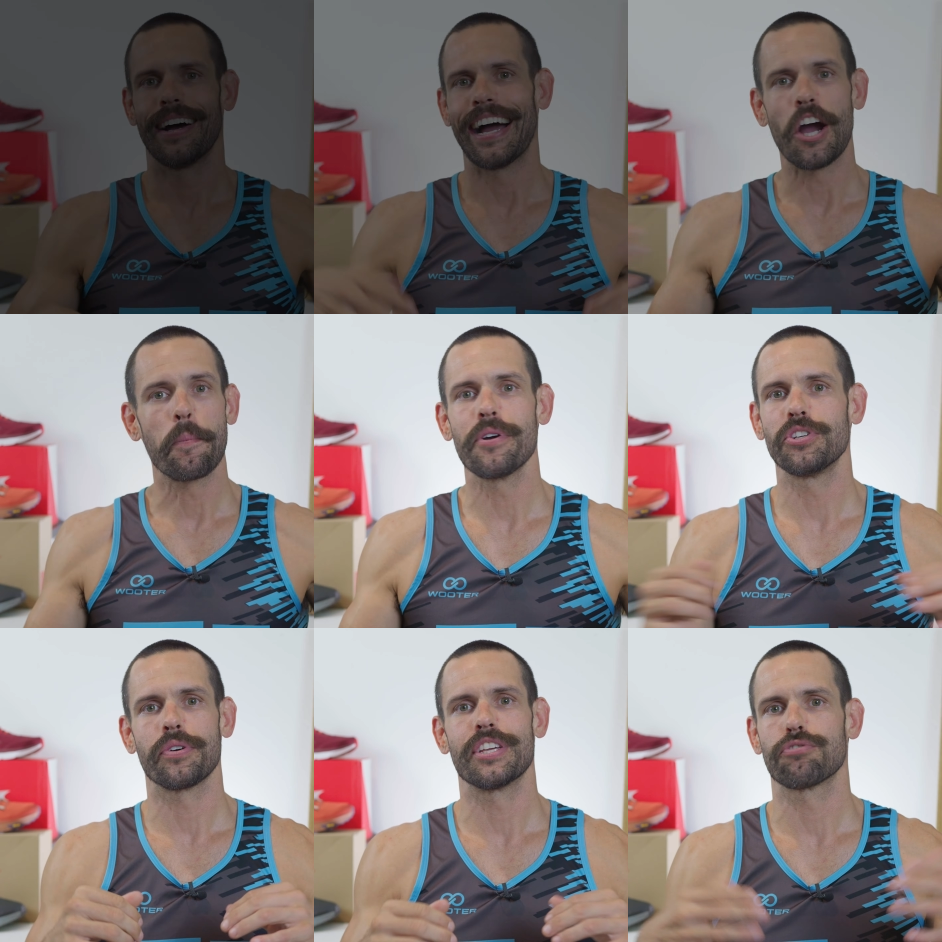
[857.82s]
I hope you
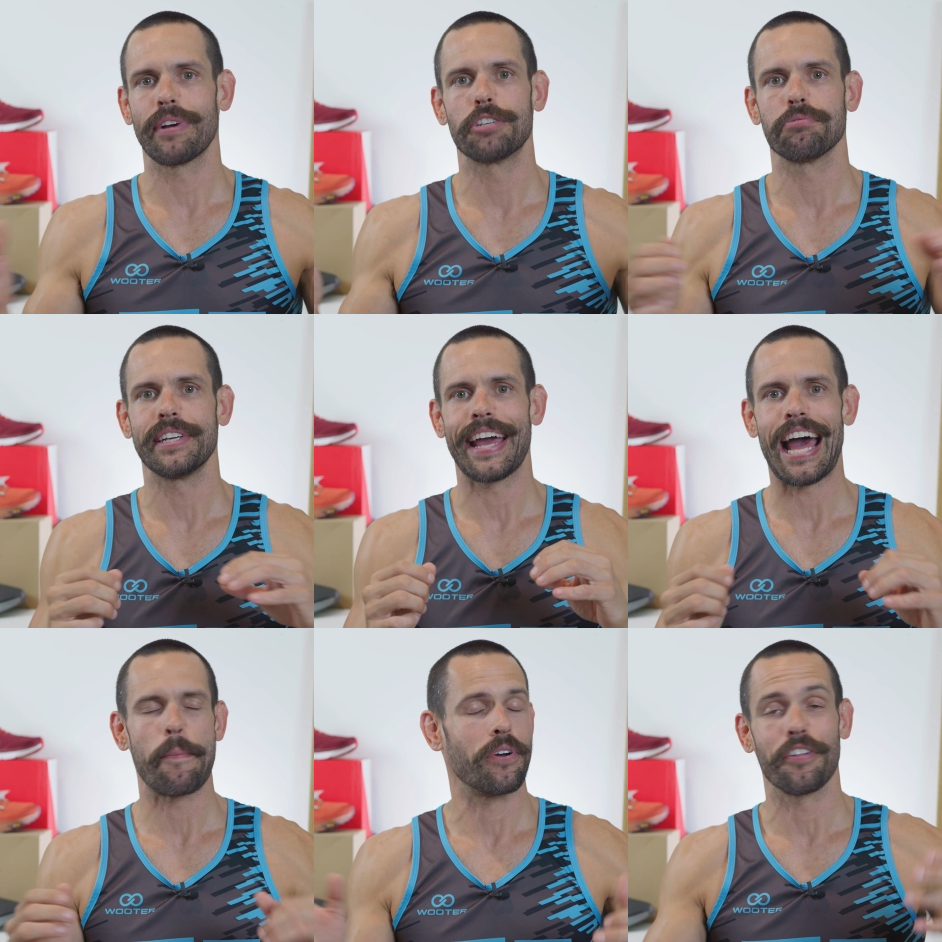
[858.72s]
enjoyed this race
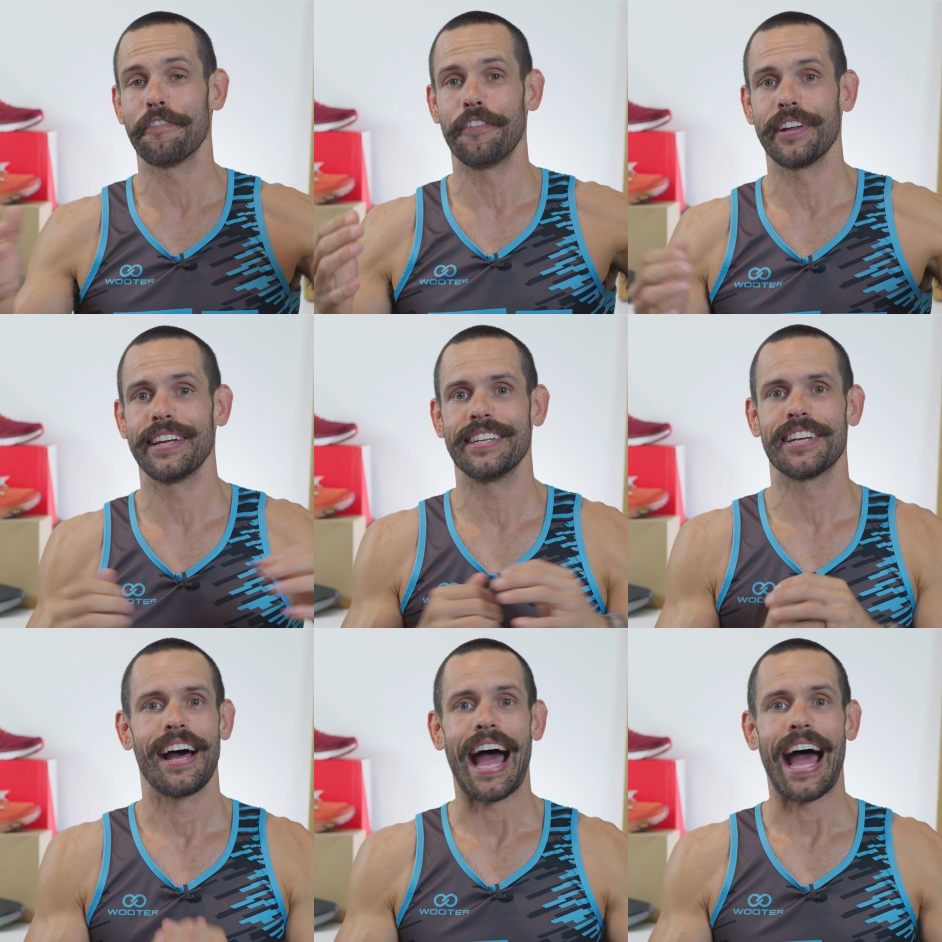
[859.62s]
recap and all the footage.